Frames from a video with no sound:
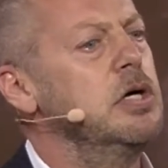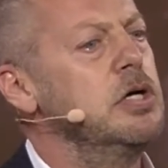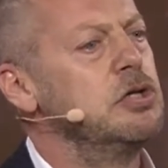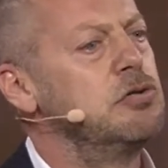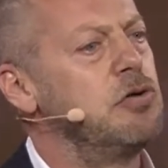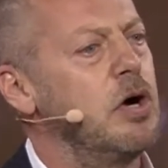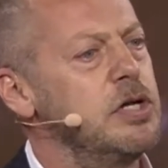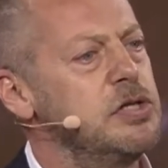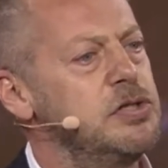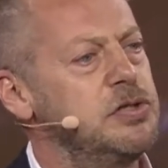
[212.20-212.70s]

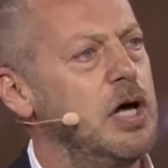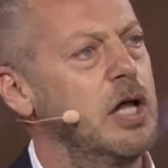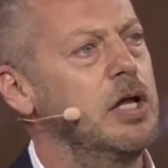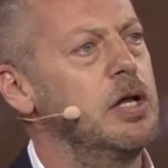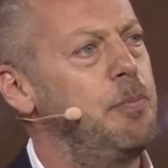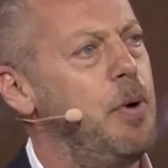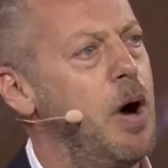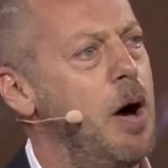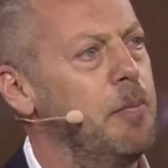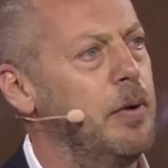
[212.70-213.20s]
trying to sell
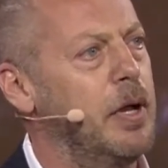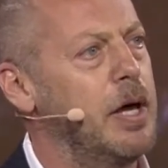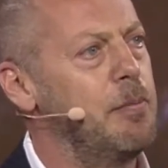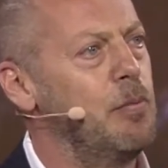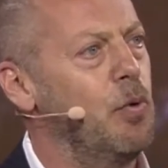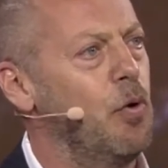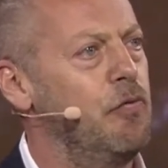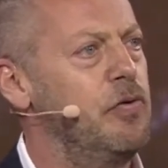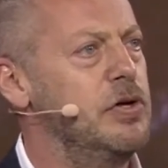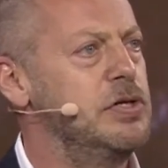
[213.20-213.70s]
the public
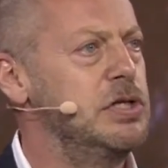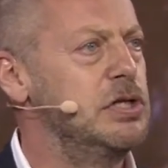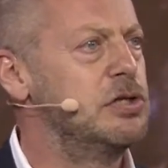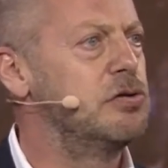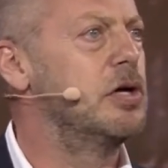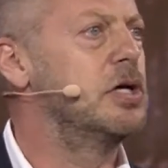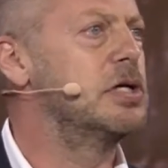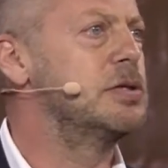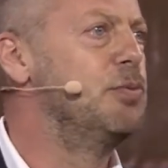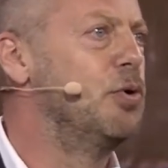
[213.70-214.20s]
more fizzy
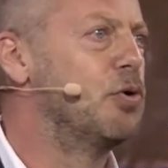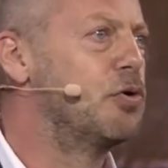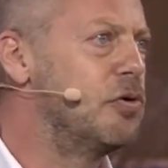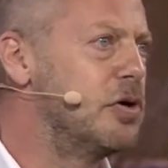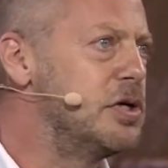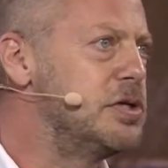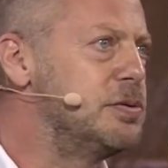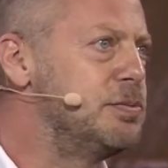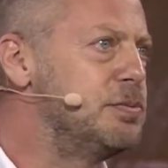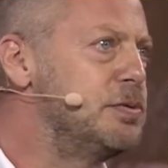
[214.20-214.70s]
drinks, more
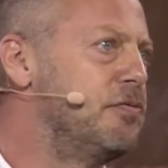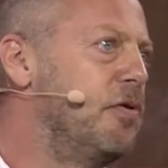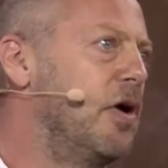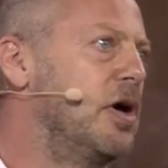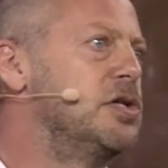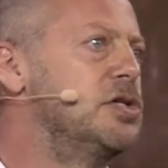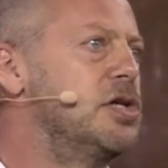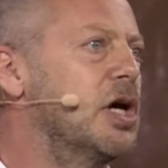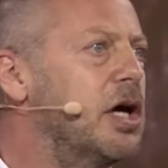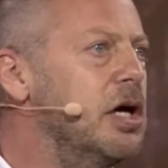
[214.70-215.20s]
crisps,
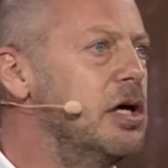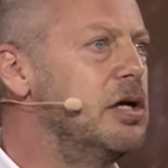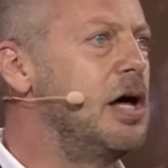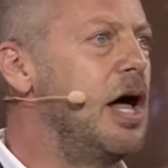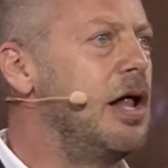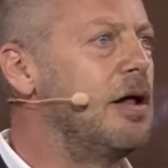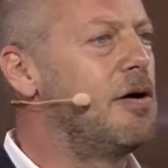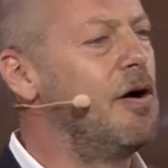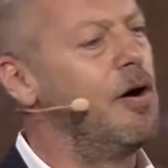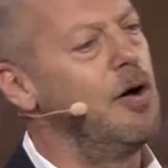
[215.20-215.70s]
fried chicken,
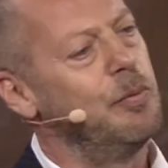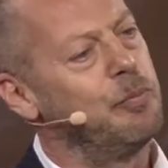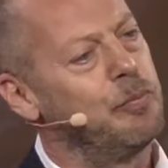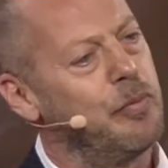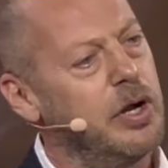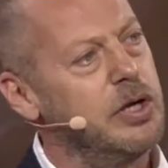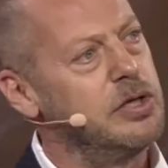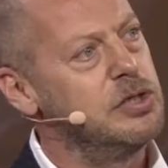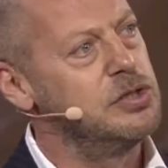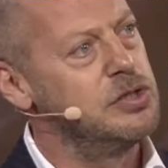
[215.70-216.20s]
alcohol,
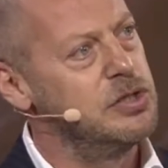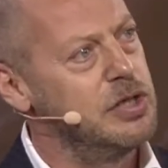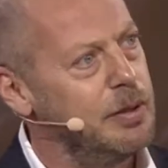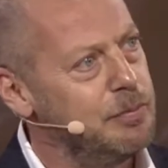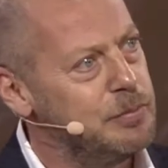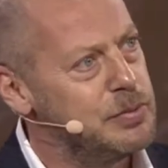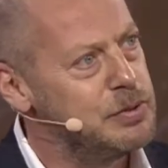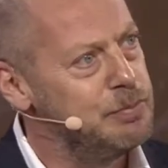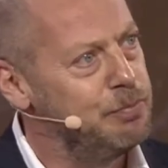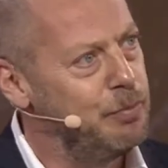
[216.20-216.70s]
bread,
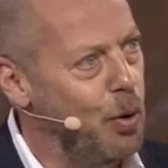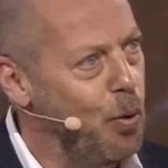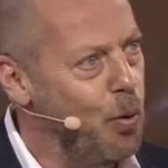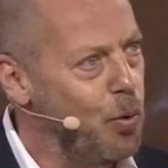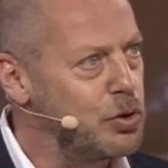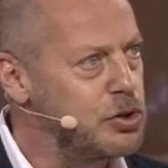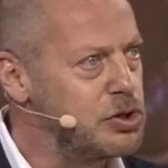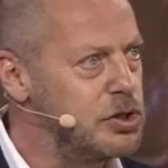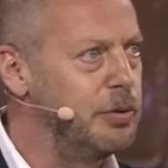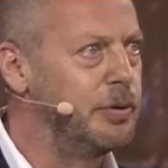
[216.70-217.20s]
chips,
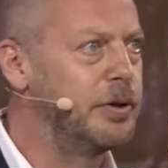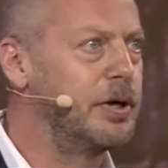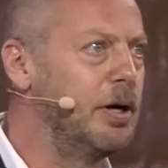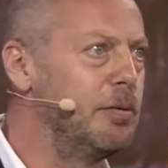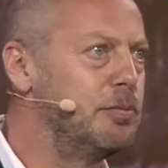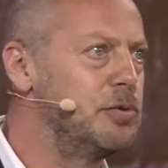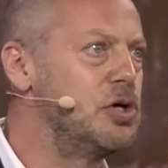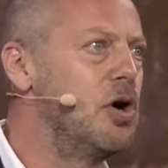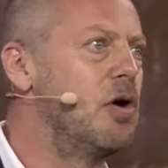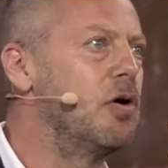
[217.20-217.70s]
pork, chewing
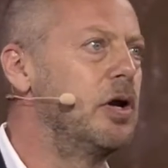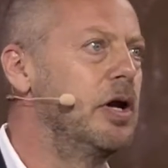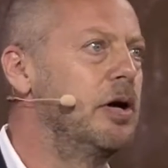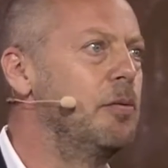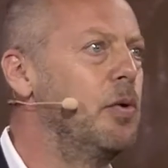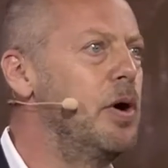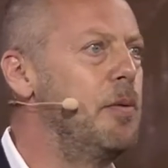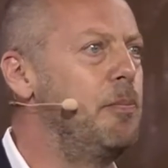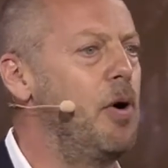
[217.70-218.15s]
gum, chocolate. We're